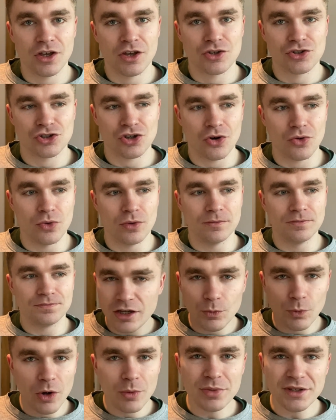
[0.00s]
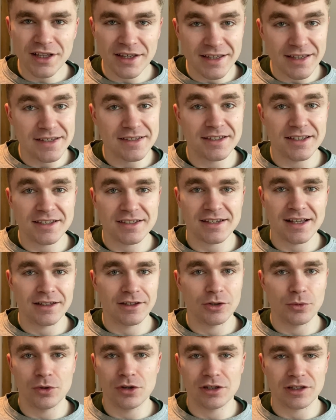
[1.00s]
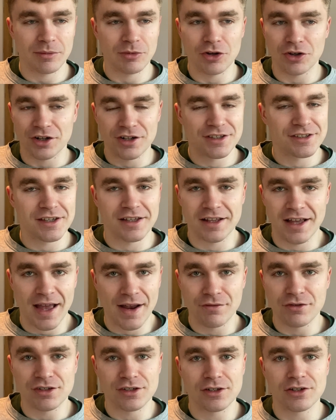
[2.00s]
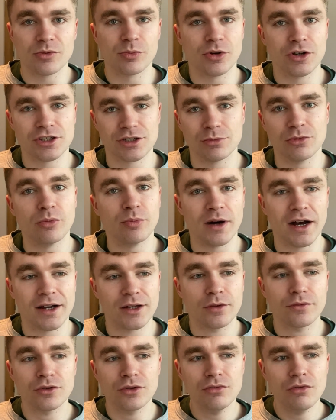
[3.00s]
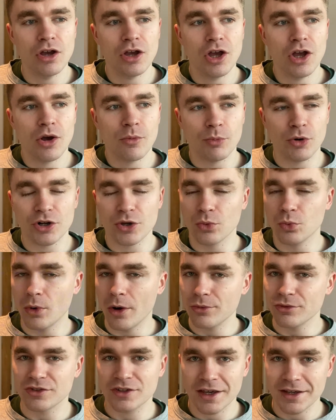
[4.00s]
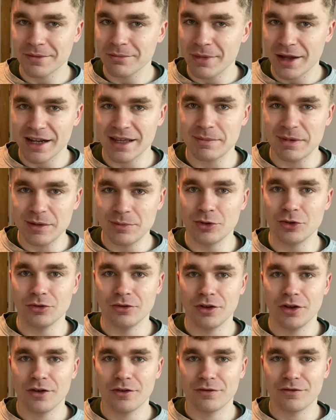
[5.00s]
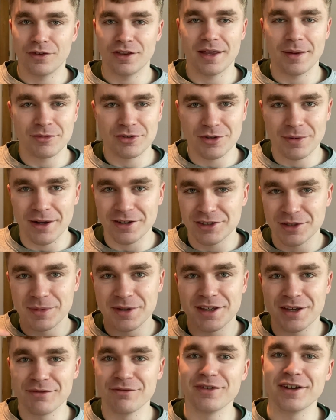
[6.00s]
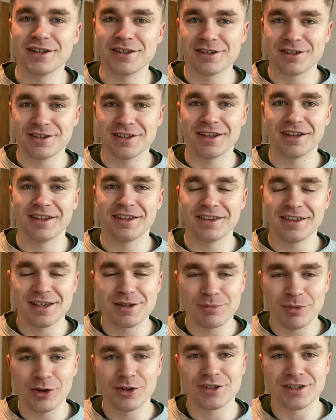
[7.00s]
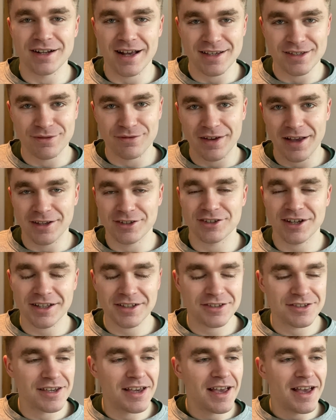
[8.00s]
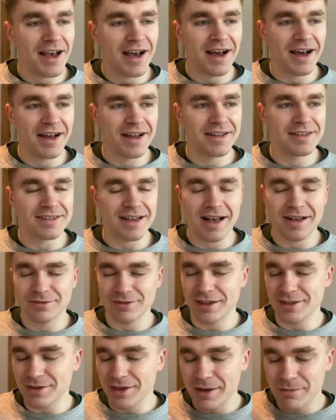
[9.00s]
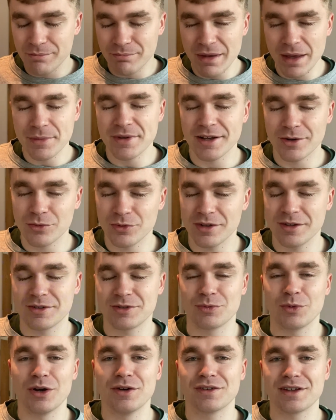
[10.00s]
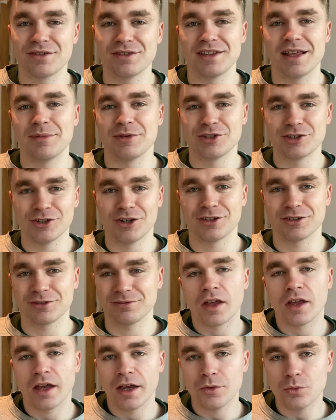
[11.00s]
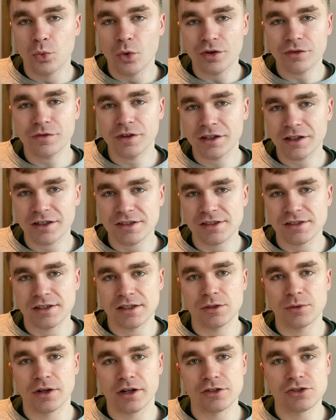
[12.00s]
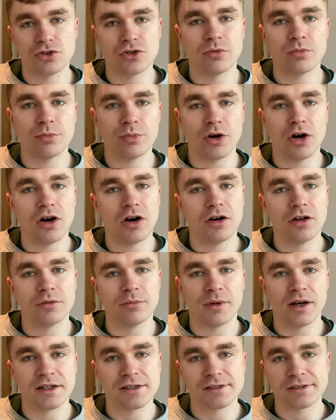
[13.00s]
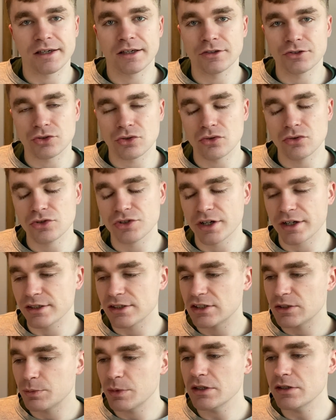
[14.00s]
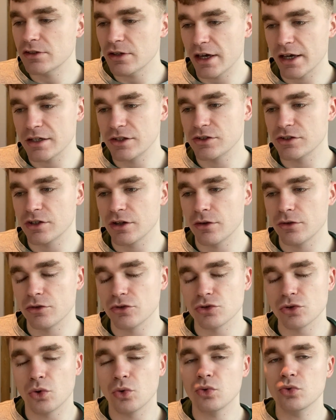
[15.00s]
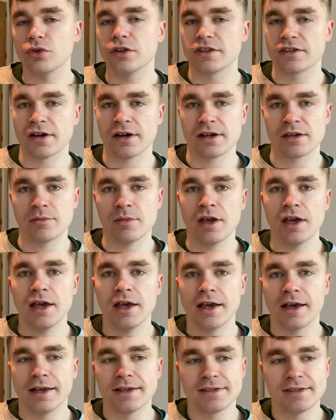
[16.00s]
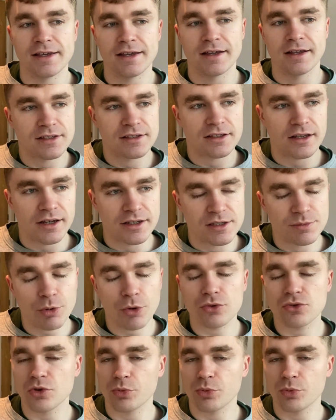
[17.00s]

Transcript: So it won't be the easiest sell in the world. I'm not going to say that every single person will buy off you, but it won't take many people for them to actually be convinced that this person has a fair chance, and it's worth giving them a shot. And one thing I see when I jump on my sales calls and I speak to agency owners all the time is that I spoke to a